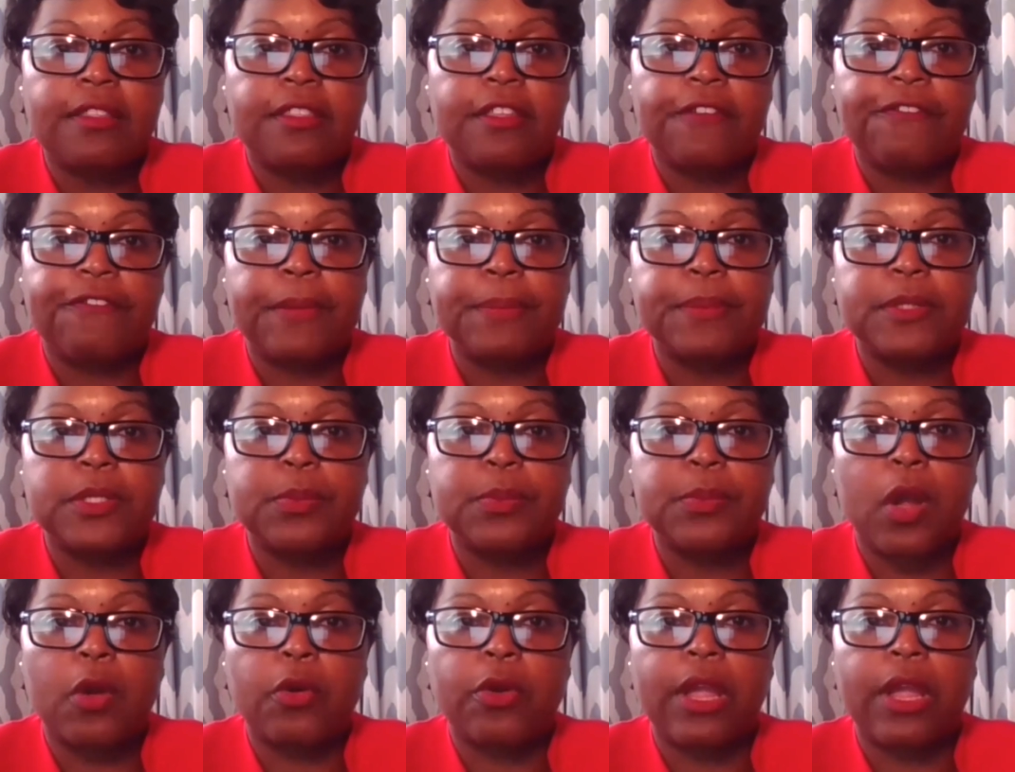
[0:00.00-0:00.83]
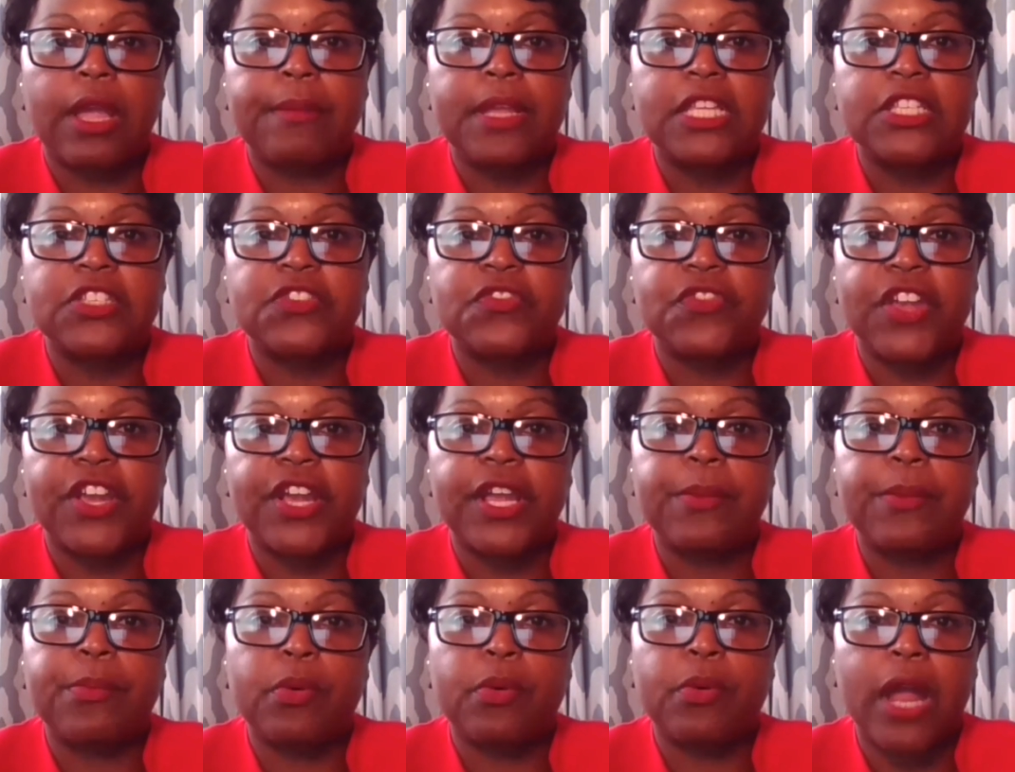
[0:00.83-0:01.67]
The FVPSA program is
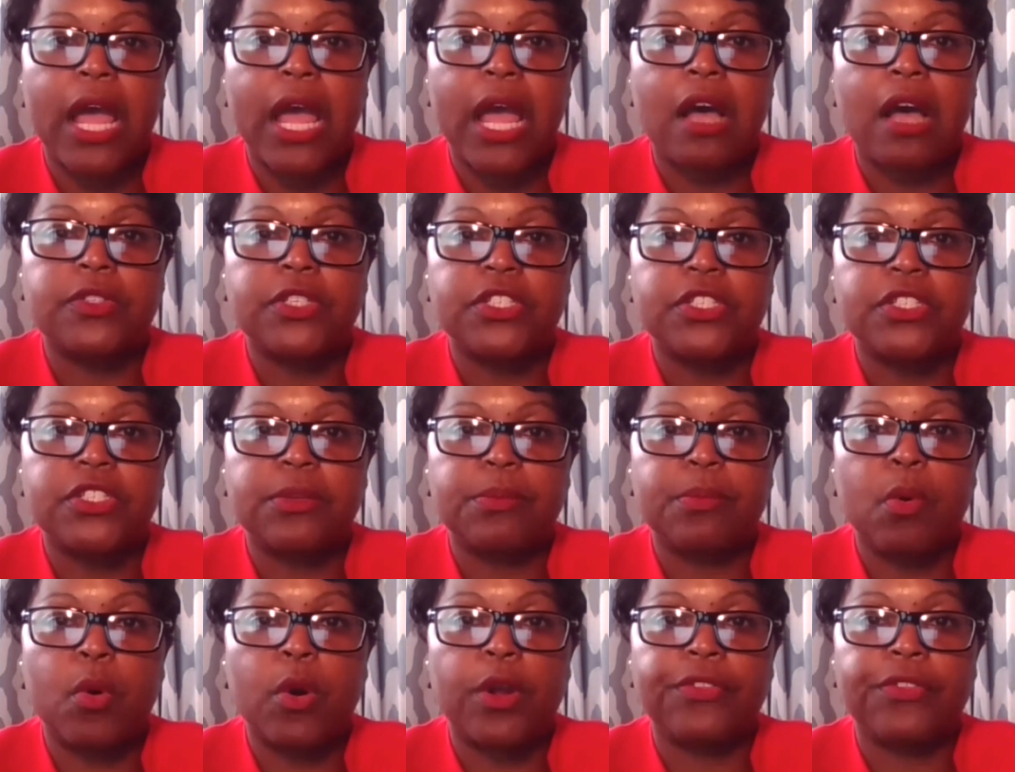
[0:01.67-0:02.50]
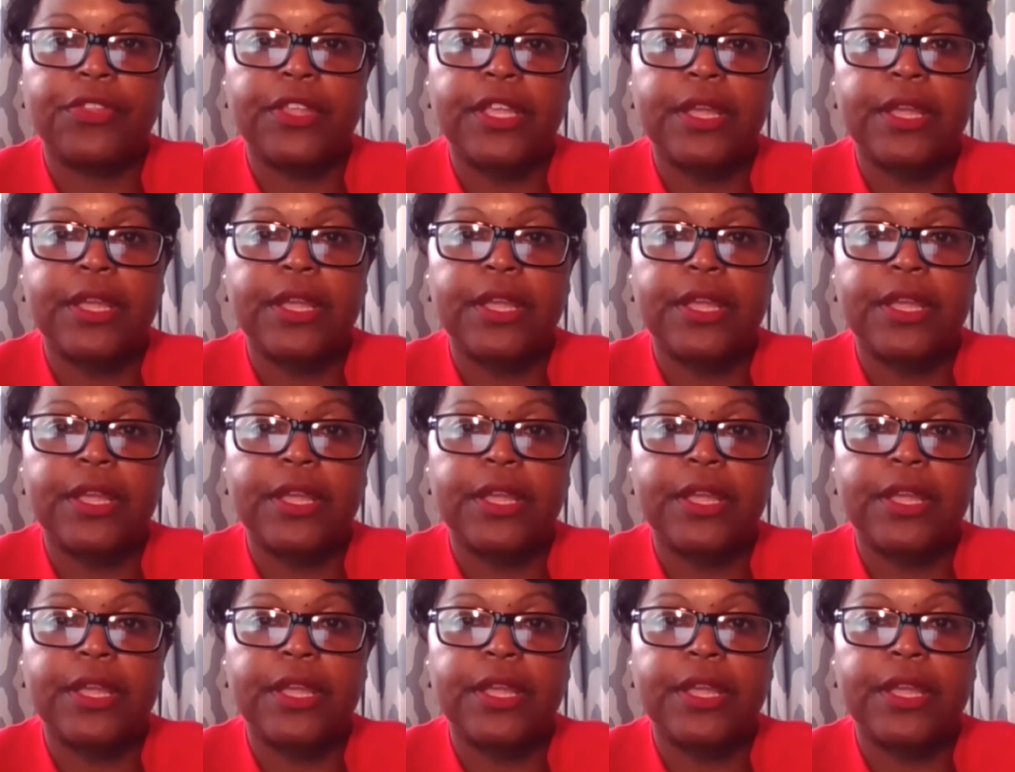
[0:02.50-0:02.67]
very proud to support